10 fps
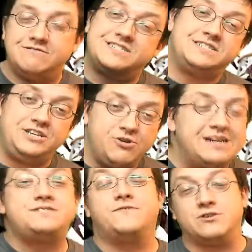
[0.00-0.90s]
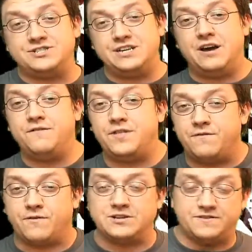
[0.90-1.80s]
which is the U.S. version of the
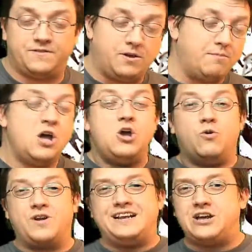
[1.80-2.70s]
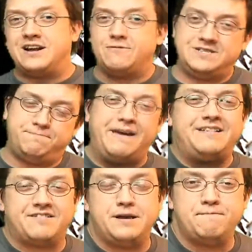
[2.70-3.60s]
first film, where they talked it was
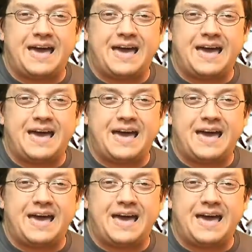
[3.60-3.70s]
basically a